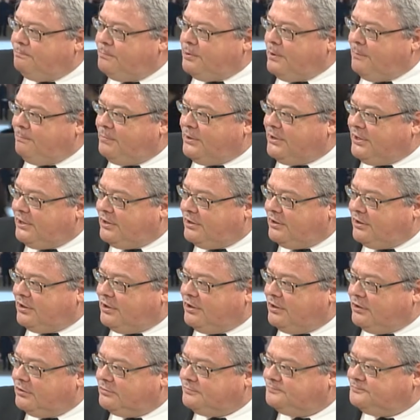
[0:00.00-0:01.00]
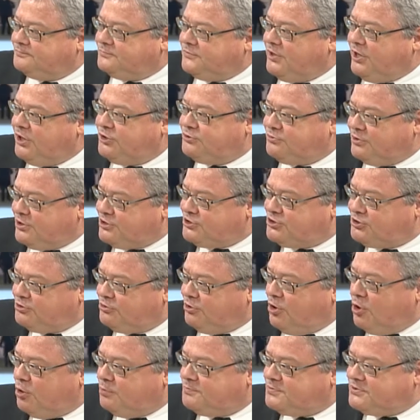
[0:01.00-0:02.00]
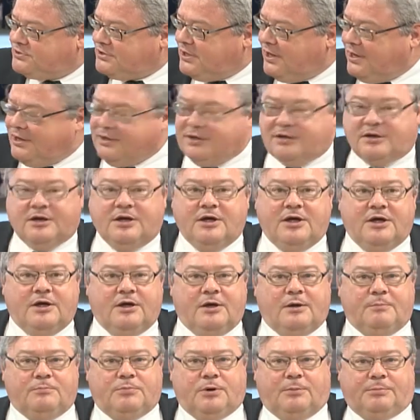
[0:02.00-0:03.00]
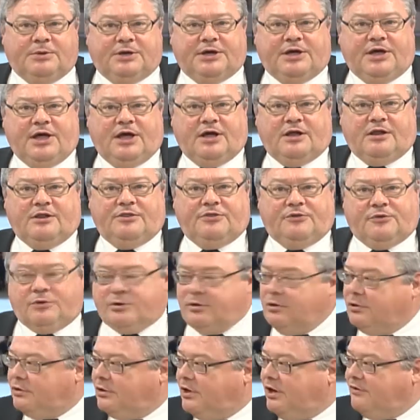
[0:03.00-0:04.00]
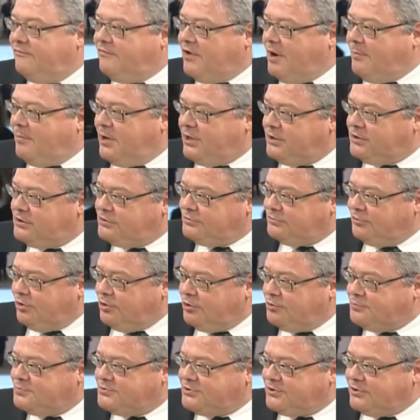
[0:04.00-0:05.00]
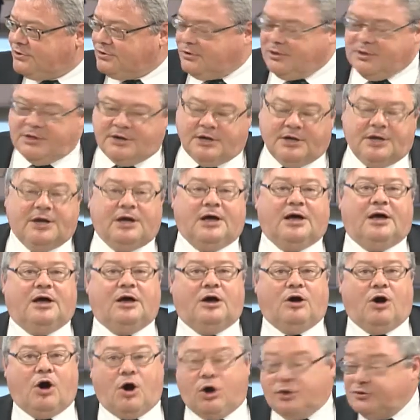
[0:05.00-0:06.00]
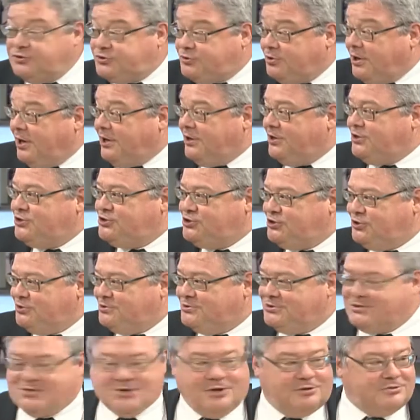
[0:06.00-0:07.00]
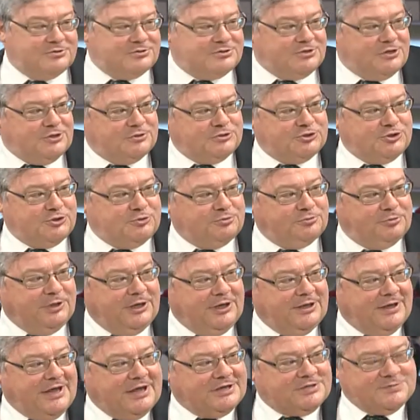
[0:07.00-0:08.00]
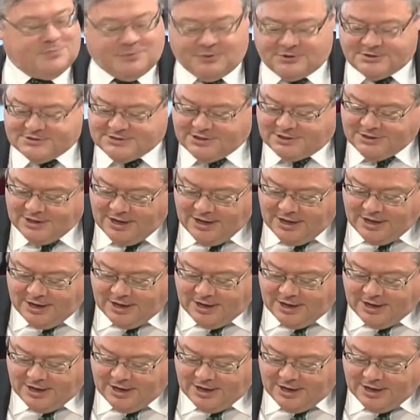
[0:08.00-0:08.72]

public interest groups like public health or environmental groups or on trade issues. So two real experts. And